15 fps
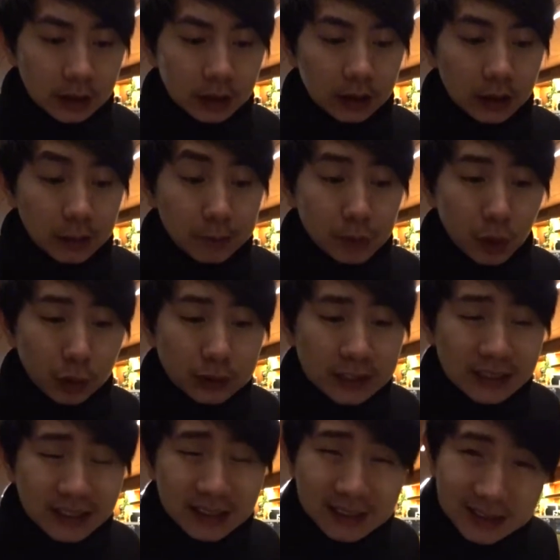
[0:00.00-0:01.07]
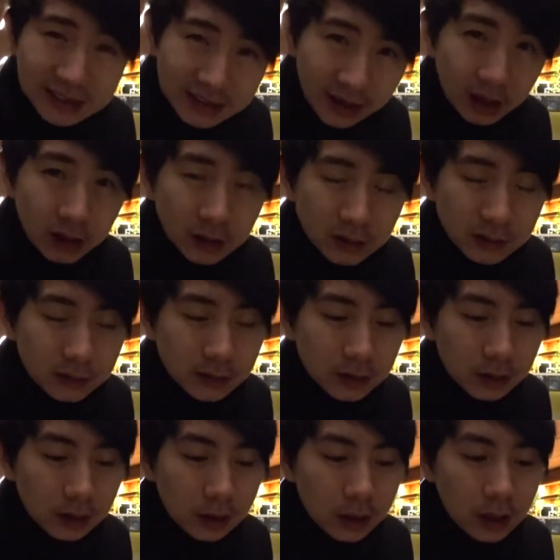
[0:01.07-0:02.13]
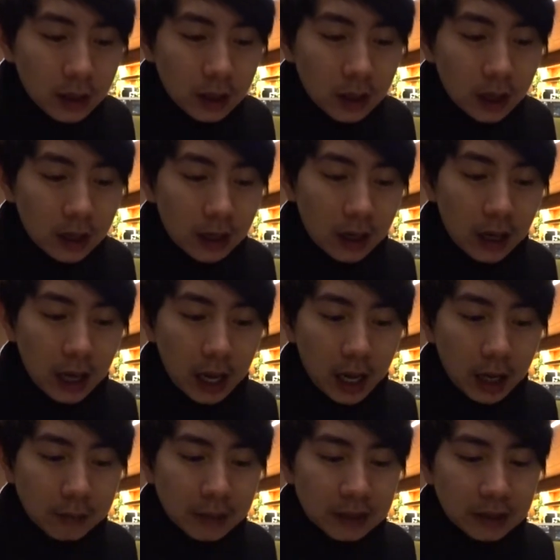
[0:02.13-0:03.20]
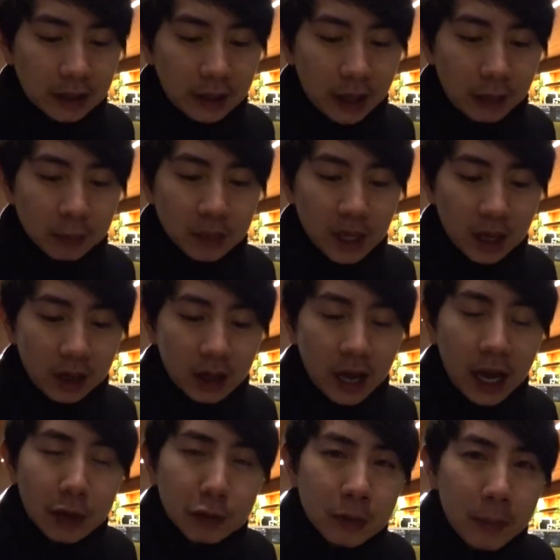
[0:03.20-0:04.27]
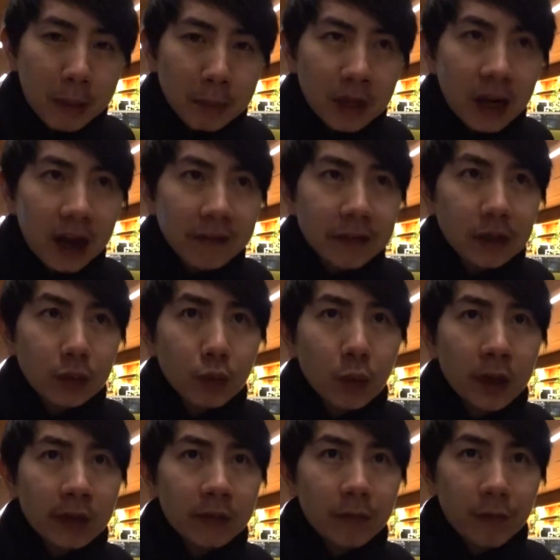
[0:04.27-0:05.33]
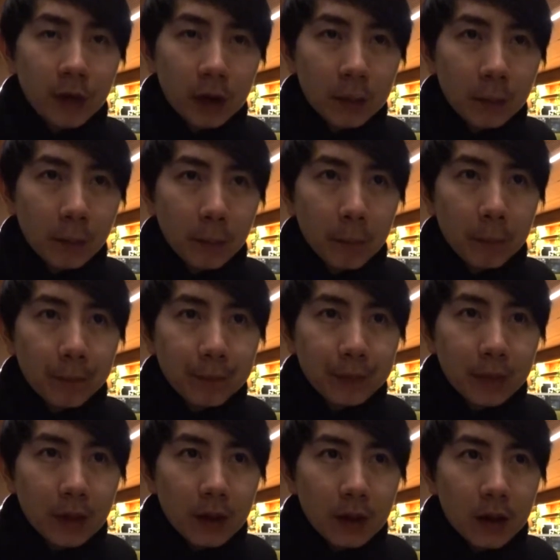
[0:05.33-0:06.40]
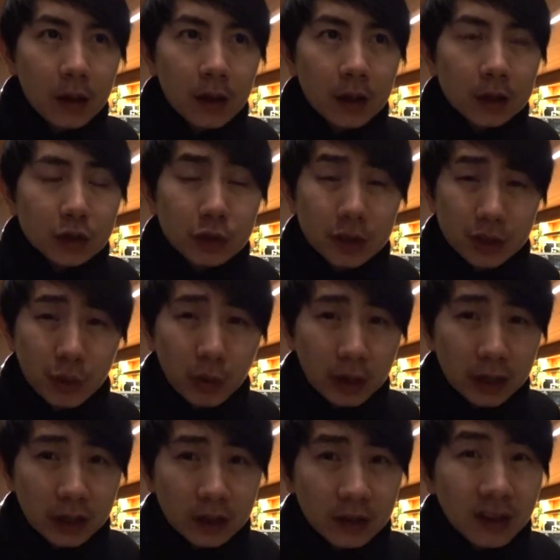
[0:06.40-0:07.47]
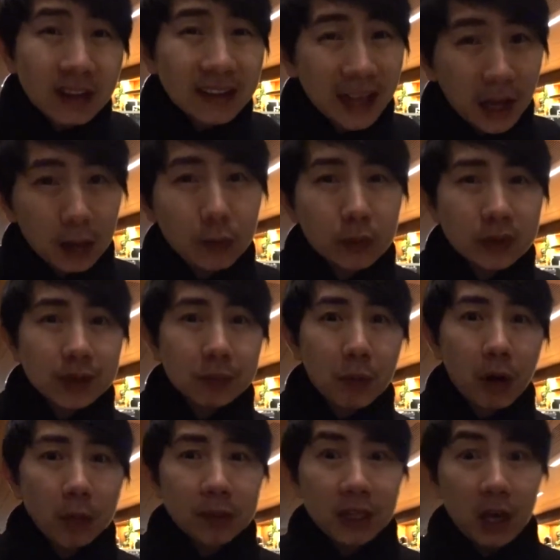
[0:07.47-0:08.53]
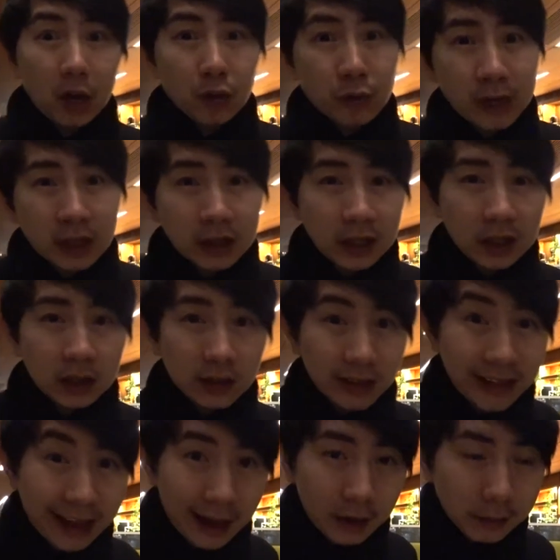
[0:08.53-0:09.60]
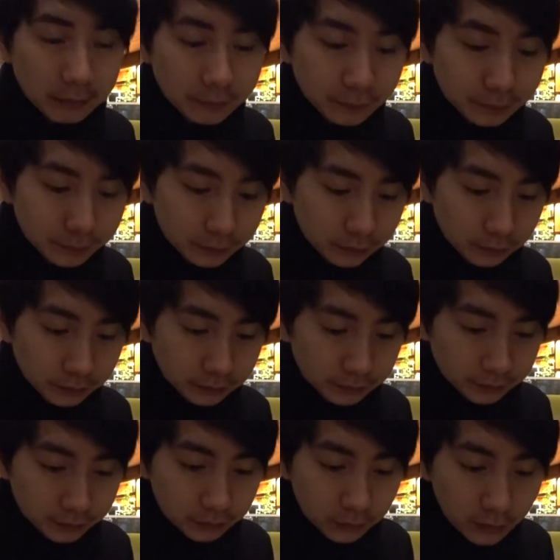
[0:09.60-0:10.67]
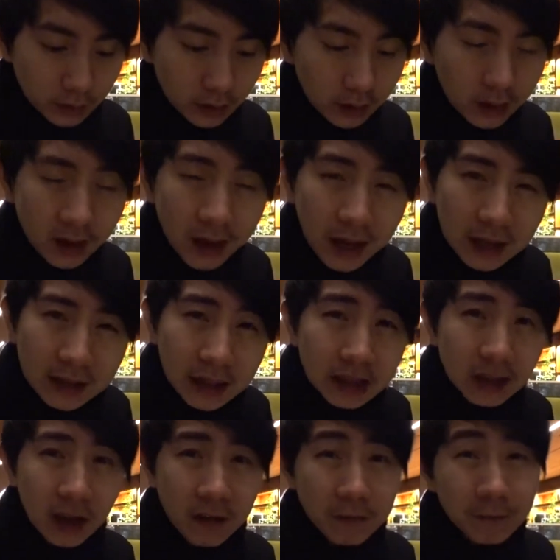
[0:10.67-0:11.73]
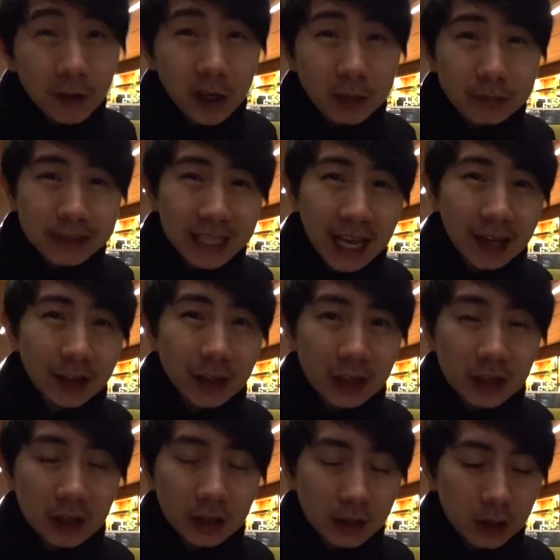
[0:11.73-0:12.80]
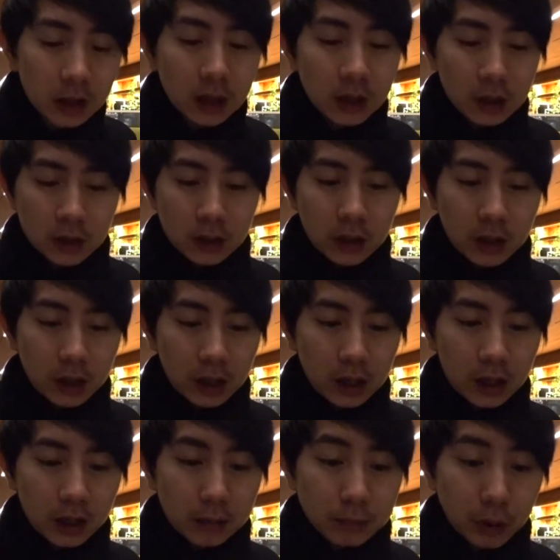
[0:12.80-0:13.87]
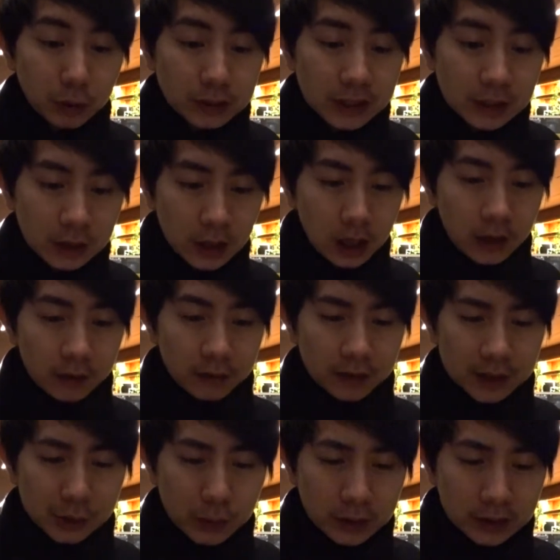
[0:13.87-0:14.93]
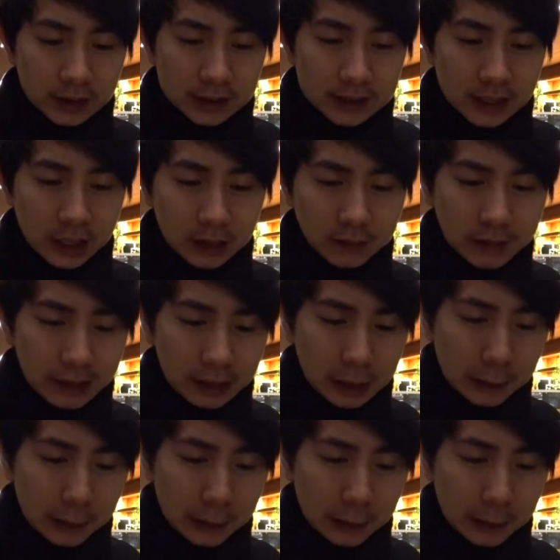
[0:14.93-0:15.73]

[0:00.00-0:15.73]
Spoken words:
the protein itself, I mean, like I remember having one from Trattoria. That was probably a really good lamb. I like a firm, tender protein. This one, it's kind of like